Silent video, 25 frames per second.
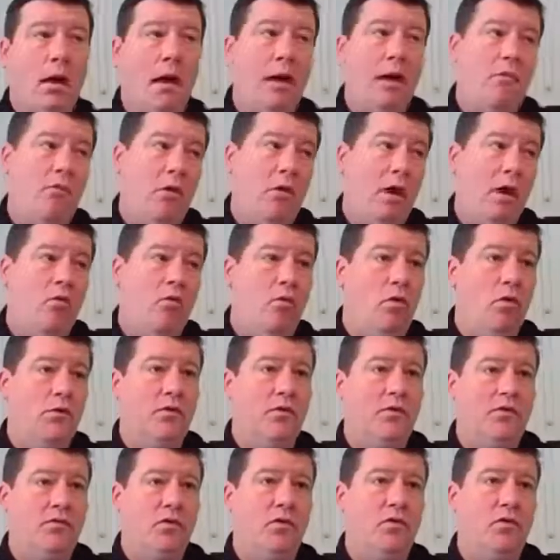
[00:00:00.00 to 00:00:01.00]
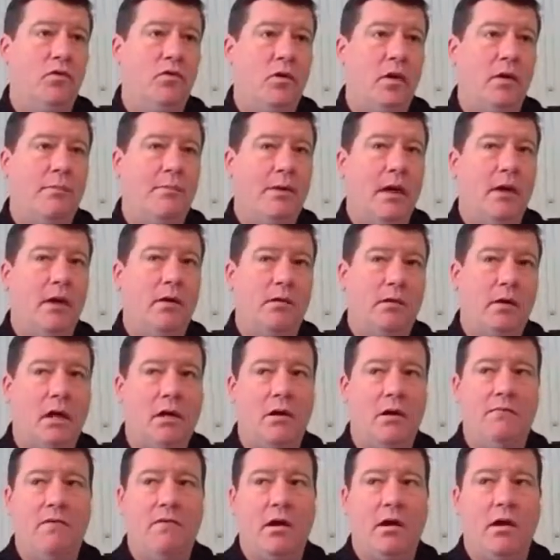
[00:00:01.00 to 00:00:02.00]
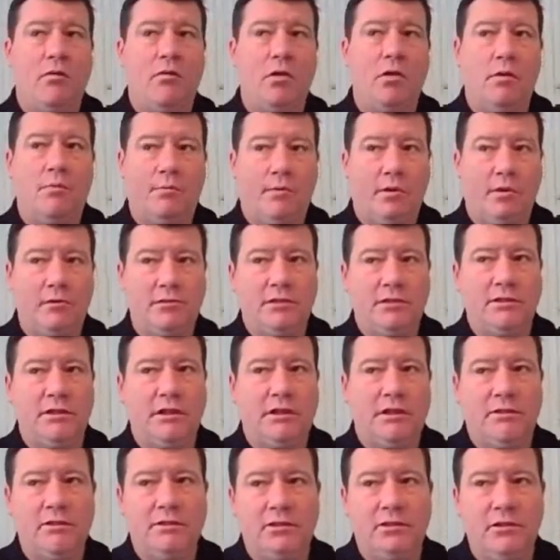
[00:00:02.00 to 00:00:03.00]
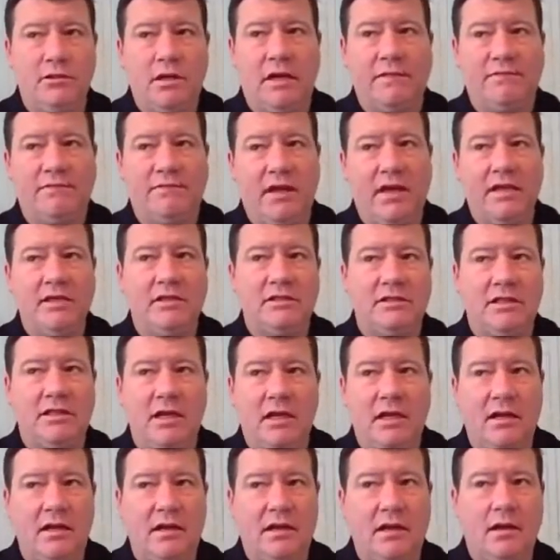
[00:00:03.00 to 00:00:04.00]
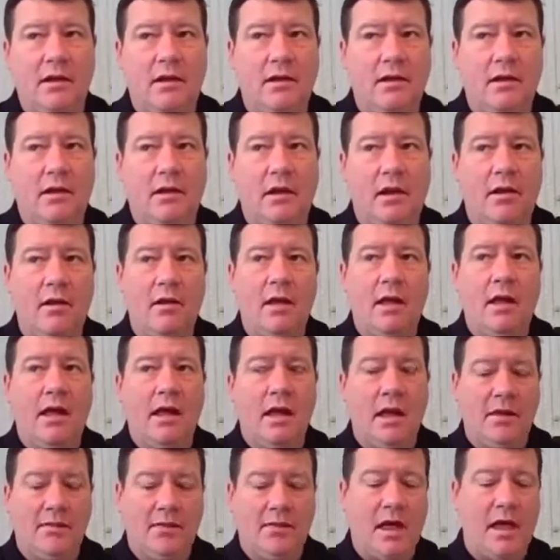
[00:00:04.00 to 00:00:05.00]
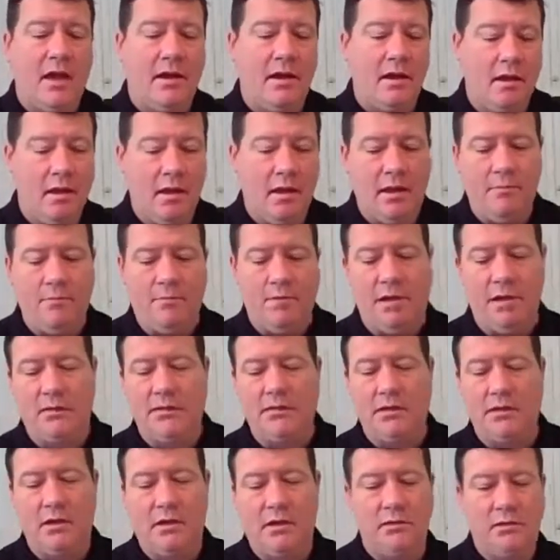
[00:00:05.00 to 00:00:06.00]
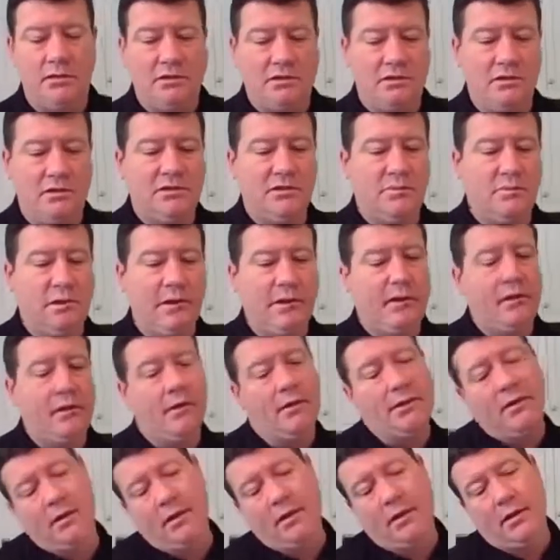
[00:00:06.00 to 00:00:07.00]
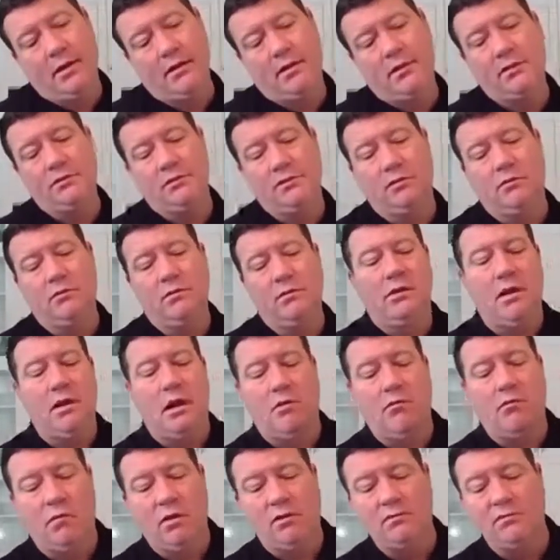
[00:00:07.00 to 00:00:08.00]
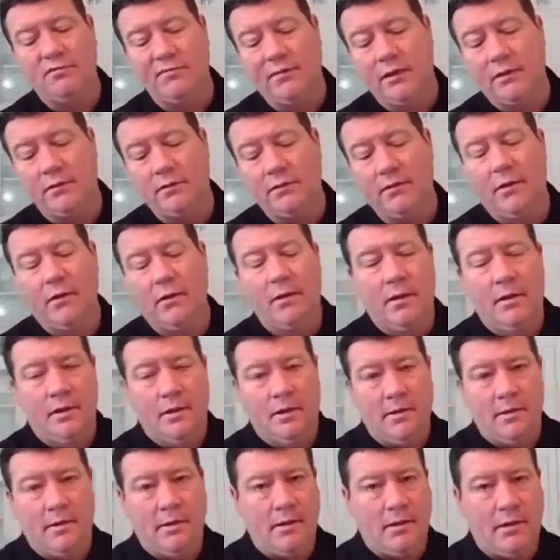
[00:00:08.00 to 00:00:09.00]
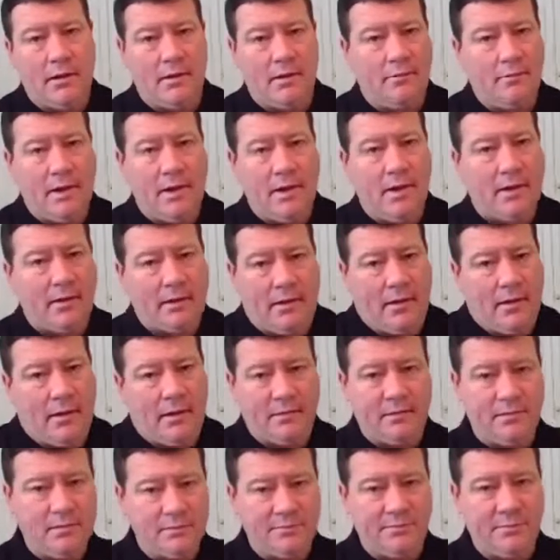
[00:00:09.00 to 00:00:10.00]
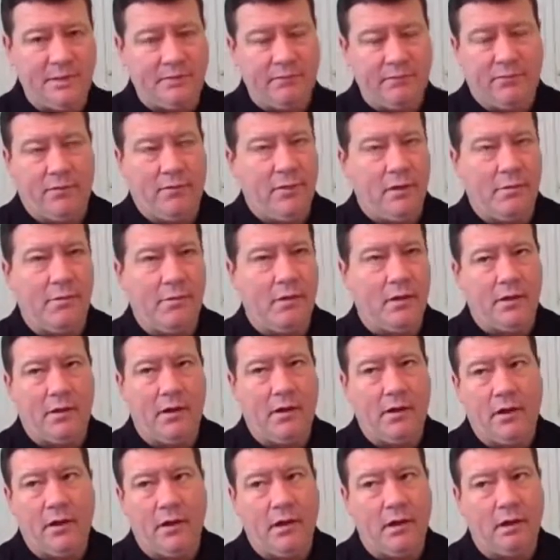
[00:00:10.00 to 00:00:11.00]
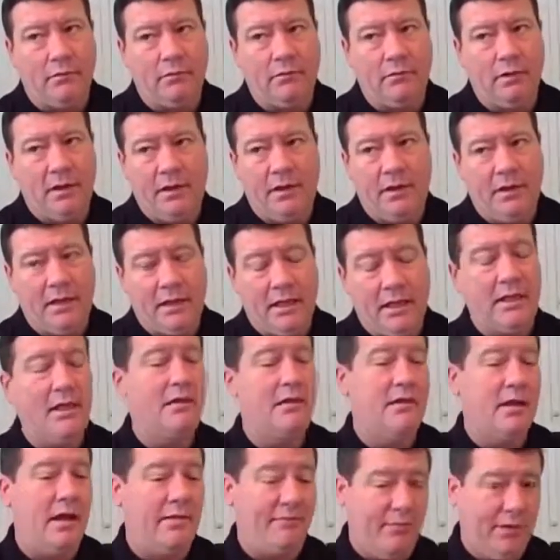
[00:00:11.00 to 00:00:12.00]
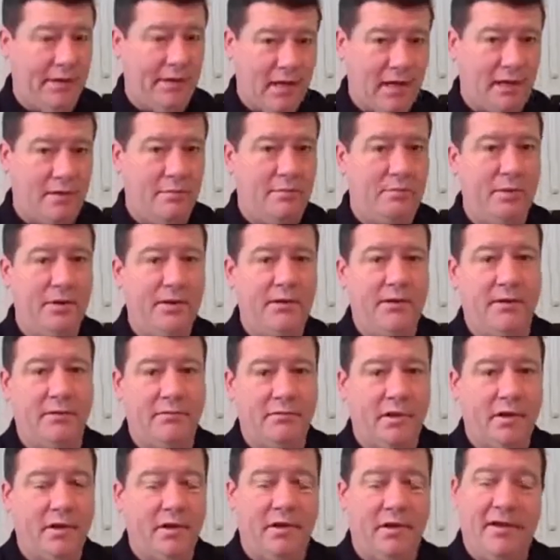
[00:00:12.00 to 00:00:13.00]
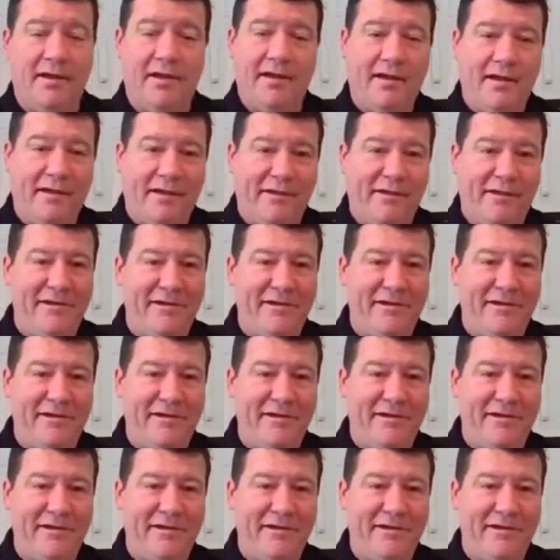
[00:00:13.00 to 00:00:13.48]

uh, I, I want to do about kind of our approach into Afghanistan and uh, how that impacted our decision making, and certainly Donald Rumsfeld. Um, I can't speak for him, but uh, uh he definitely had an opinion uh,